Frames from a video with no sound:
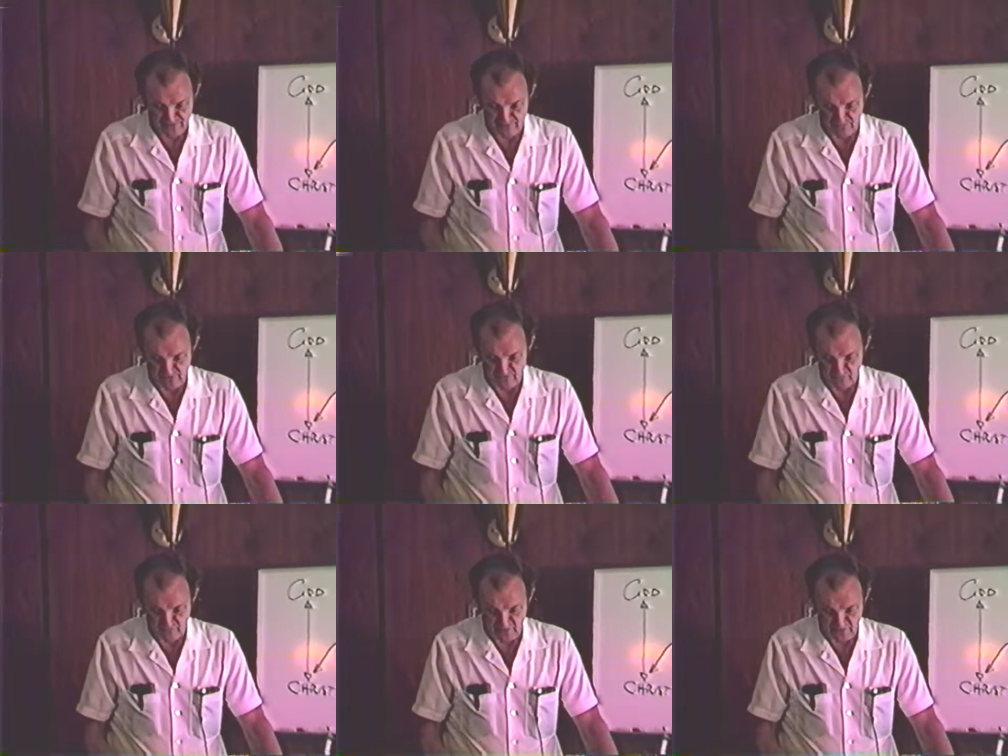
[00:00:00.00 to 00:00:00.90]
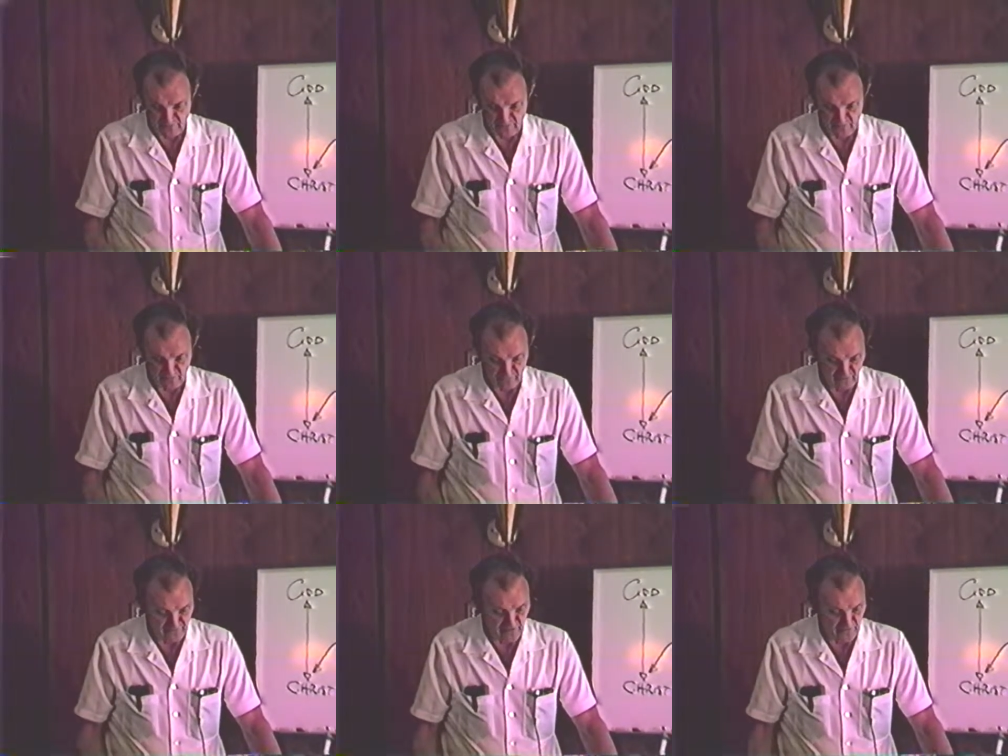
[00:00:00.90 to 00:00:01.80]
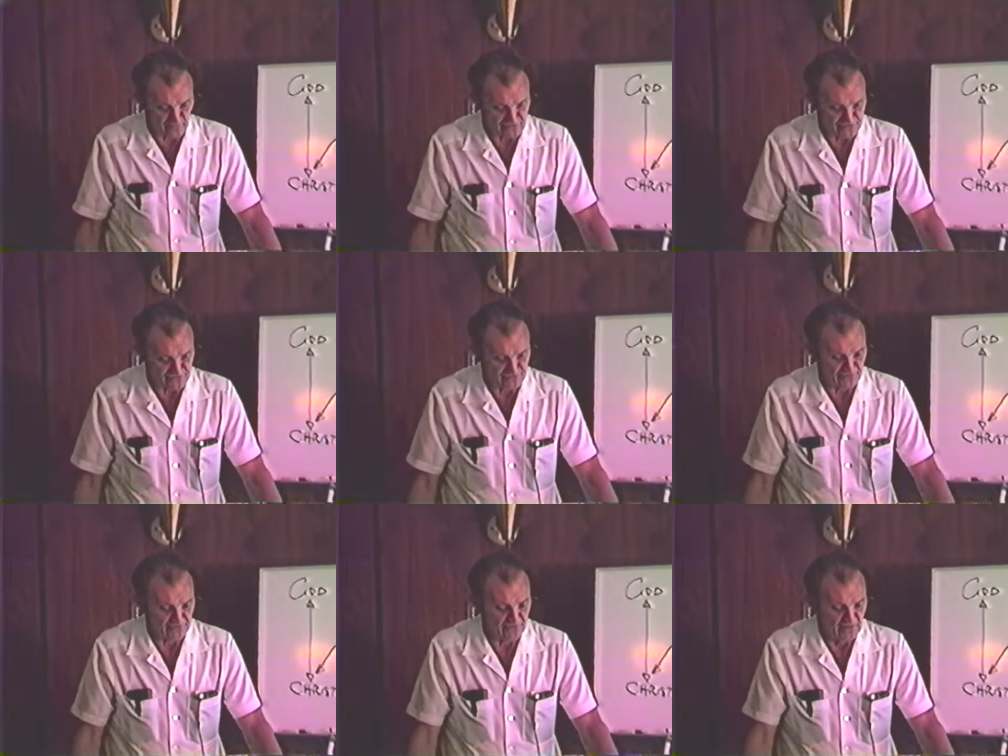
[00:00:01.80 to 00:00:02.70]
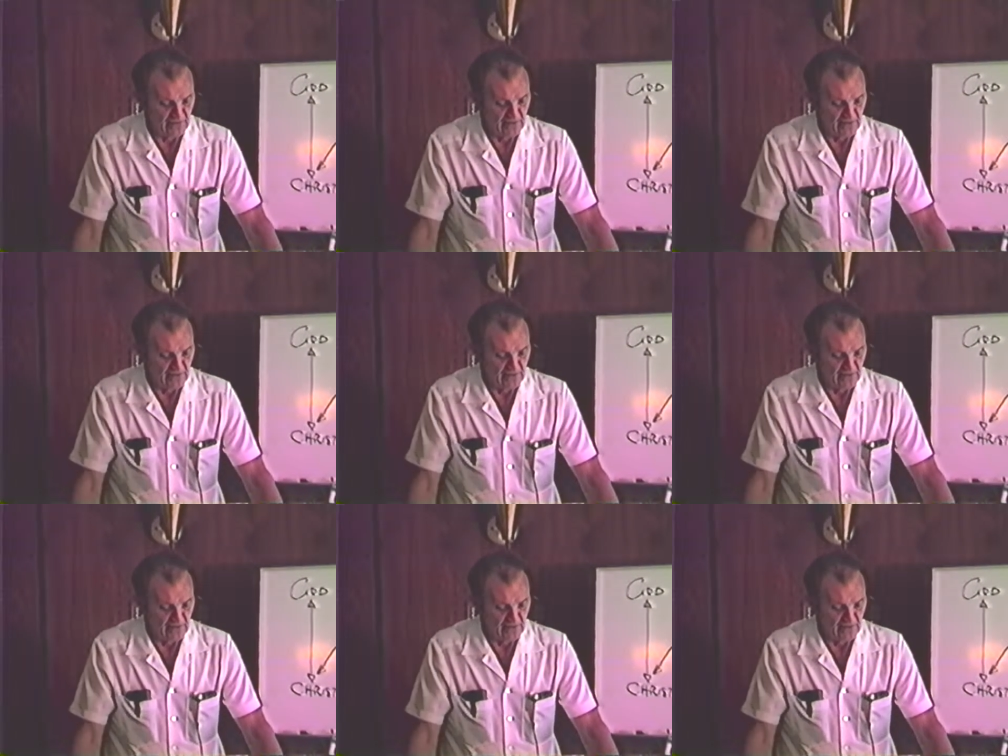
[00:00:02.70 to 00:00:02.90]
and, and for other reasons too,